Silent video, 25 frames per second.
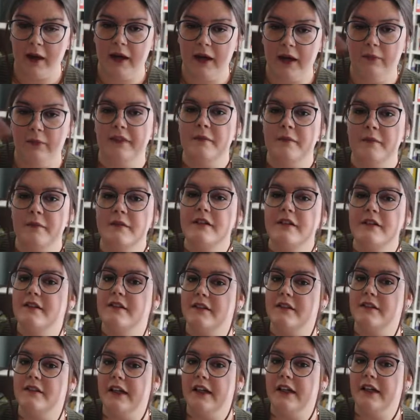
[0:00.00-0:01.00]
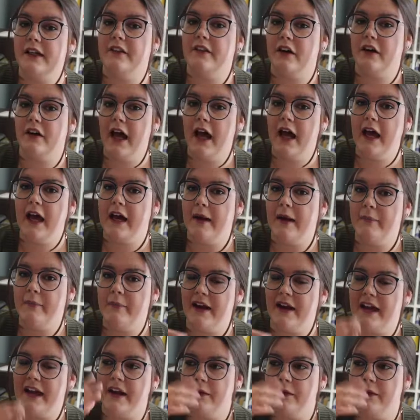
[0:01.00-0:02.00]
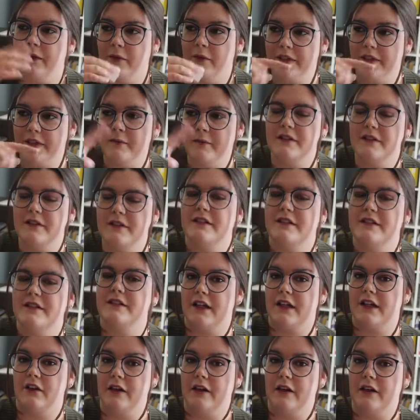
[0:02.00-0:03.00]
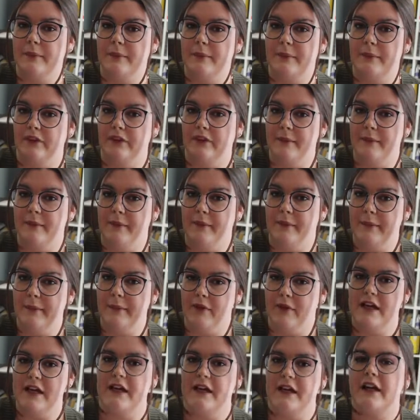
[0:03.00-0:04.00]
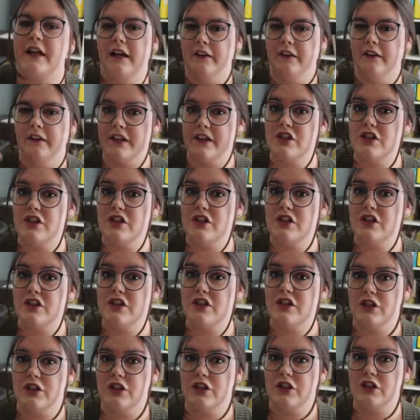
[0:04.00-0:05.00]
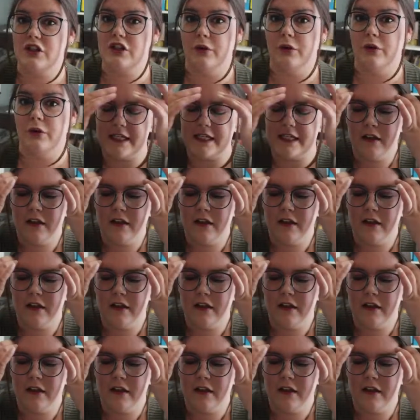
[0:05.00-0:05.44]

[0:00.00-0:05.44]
I want them to stick their head up and I want them to stick their upper lip up, right? And kind of like show their teeth.